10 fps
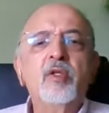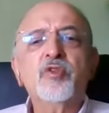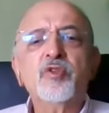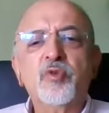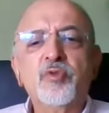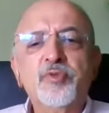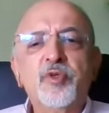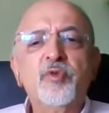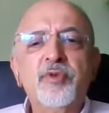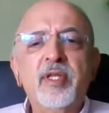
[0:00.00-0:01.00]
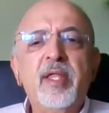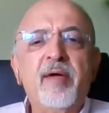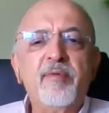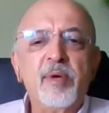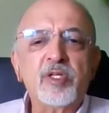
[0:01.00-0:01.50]
So you will
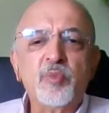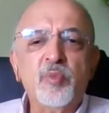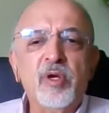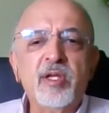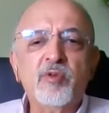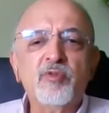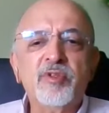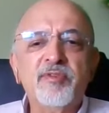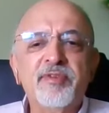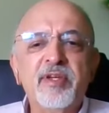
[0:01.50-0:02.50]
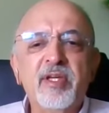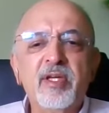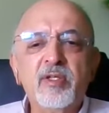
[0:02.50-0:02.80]
have a much more inclusive way.